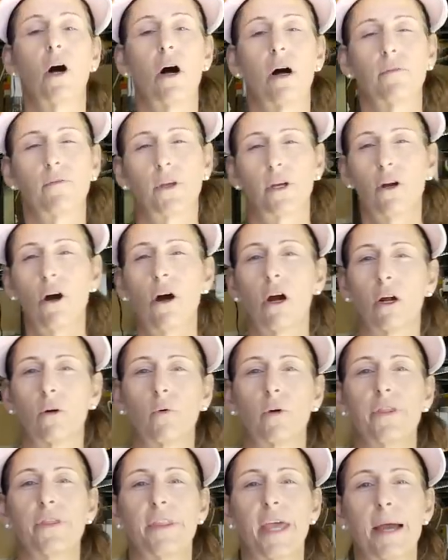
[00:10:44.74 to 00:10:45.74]
off the car?
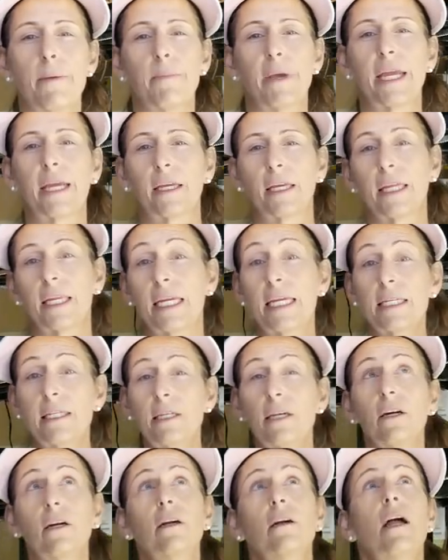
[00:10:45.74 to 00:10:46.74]
Wouldn't that make it
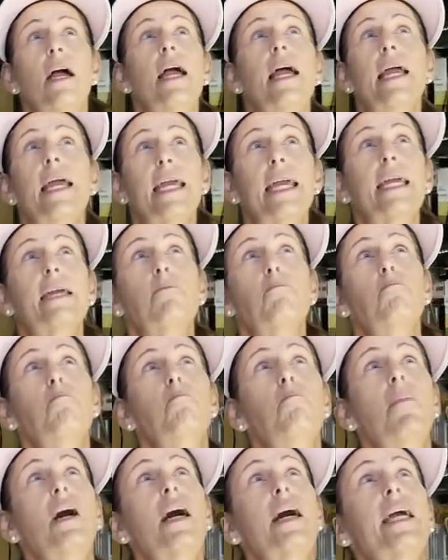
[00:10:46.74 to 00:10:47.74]
easier? It
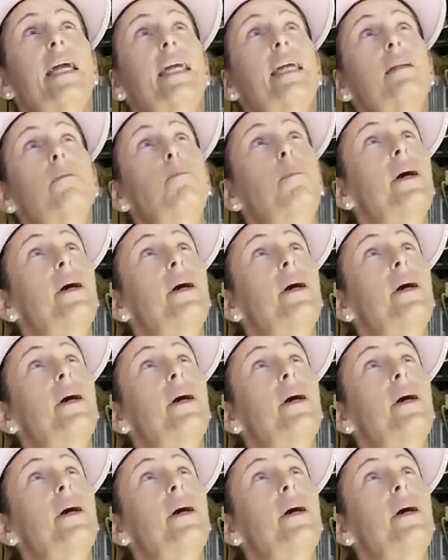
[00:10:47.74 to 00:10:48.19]
might,